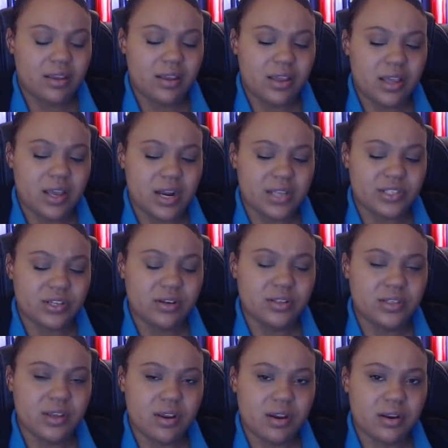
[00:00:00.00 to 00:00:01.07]
And I turned
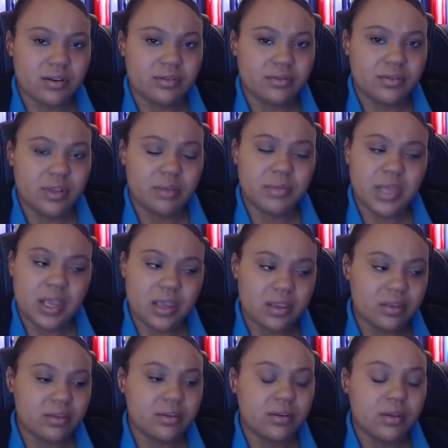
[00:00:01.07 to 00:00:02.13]
to her. I'm like,
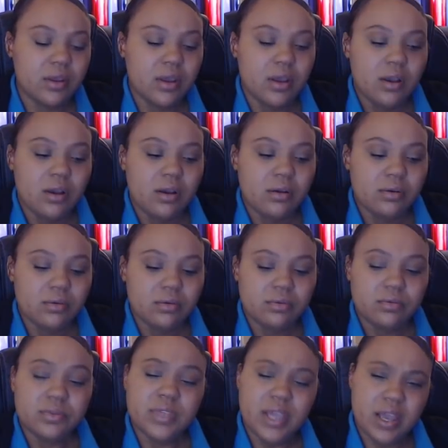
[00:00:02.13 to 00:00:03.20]

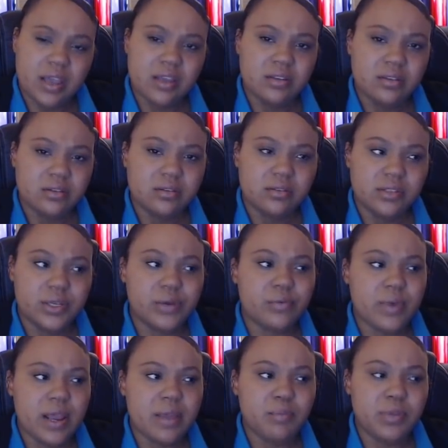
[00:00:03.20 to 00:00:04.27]
yeah, you're
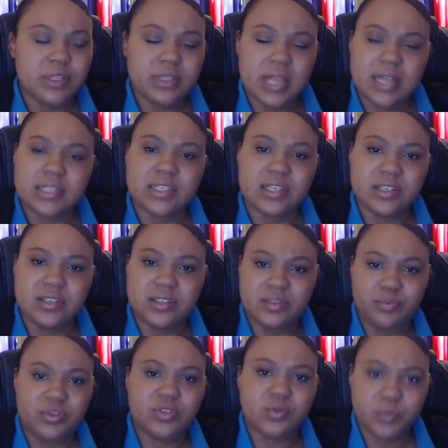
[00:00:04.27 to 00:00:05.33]
right, but that's his
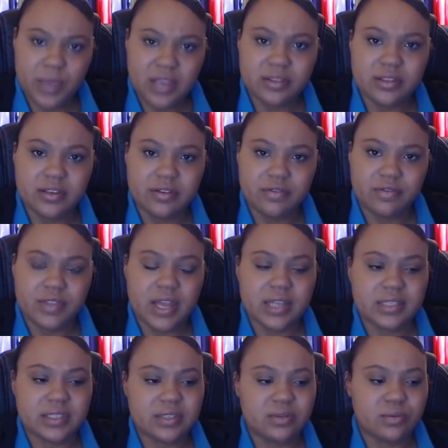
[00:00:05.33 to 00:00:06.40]
perspective.
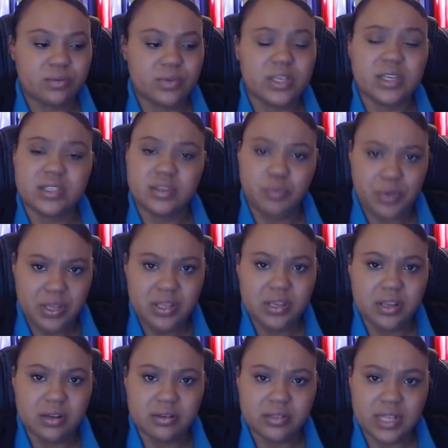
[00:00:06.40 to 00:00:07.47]
That's his
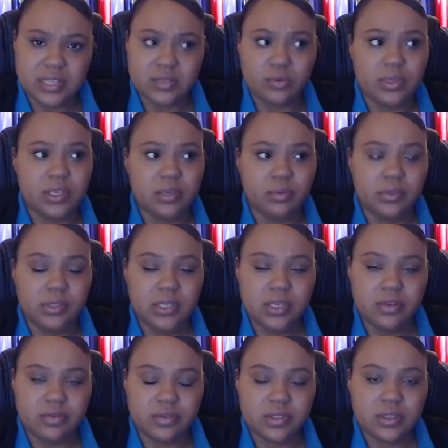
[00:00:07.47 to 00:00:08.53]
opinion. That's what he
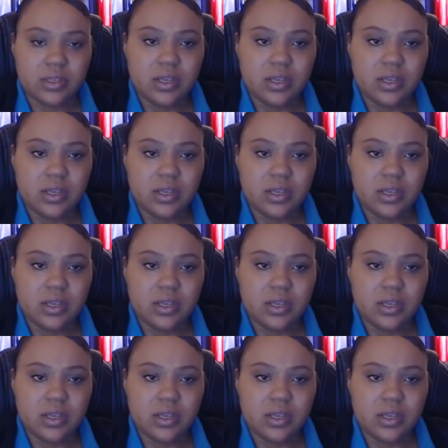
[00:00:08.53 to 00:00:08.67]
believes.